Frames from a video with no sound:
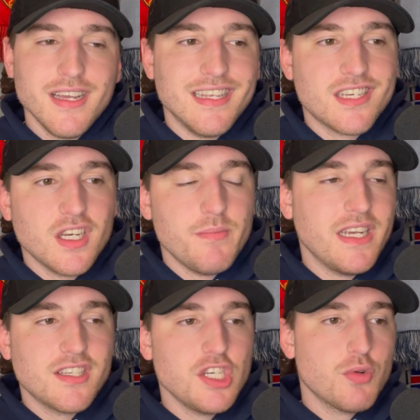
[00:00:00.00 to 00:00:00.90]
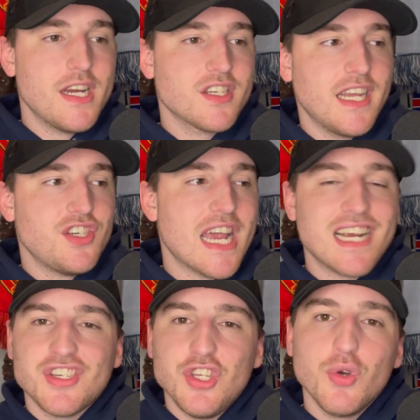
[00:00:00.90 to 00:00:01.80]
This could be a situation like
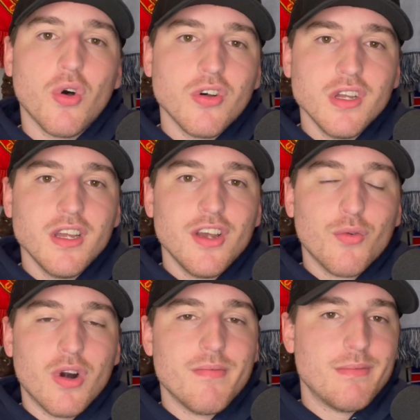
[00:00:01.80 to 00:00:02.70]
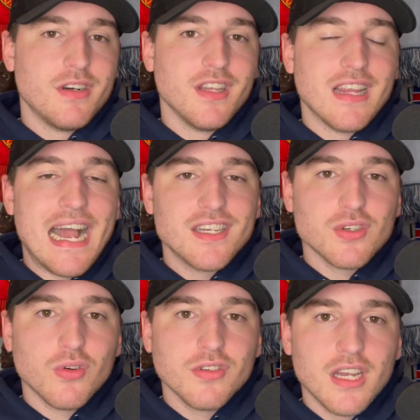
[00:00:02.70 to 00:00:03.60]
Jackson Ewell, where remember in the
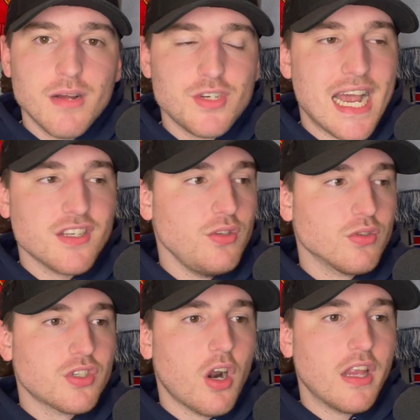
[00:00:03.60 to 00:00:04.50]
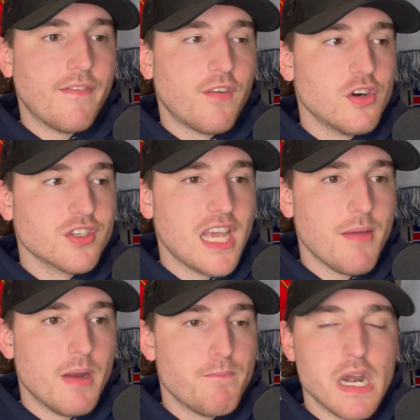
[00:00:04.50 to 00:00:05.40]
last Gold Cup, Jackson Ewell started that first
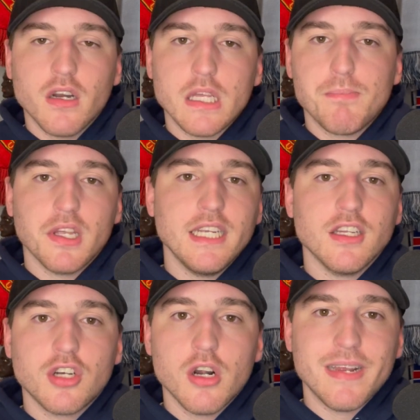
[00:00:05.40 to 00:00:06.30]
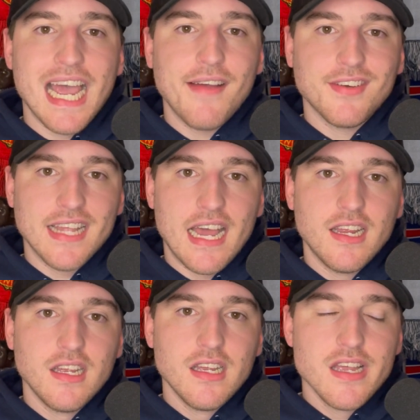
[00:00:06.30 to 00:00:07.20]
game and barely played in the tournament after that.
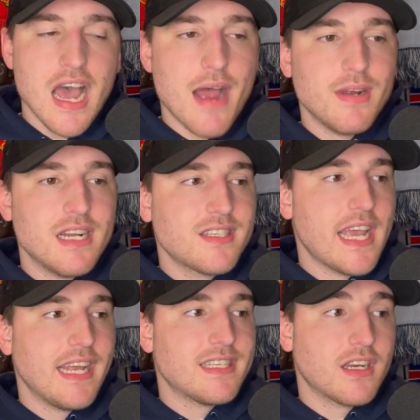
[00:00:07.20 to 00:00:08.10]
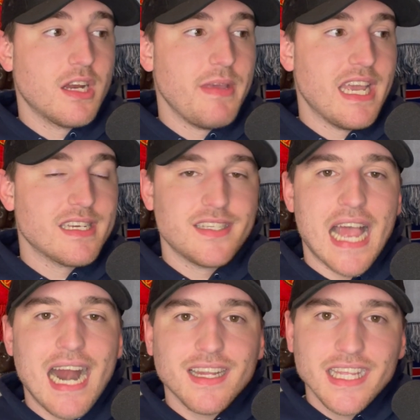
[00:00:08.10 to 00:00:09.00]
I'm not saying it's going to be
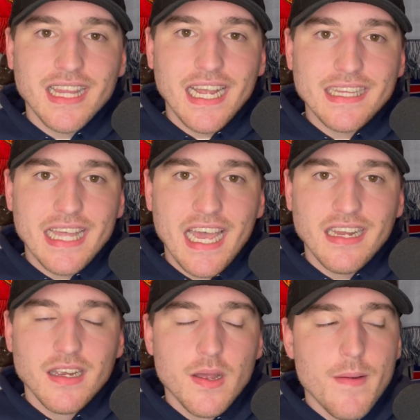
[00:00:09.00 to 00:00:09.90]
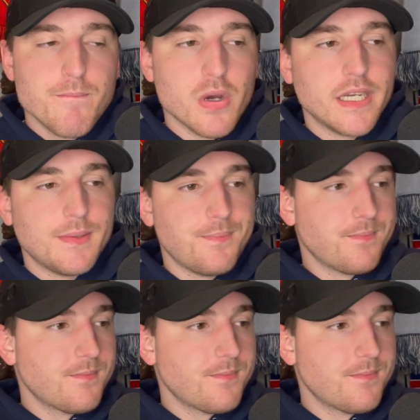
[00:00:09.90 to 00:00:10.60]
exactly like that, but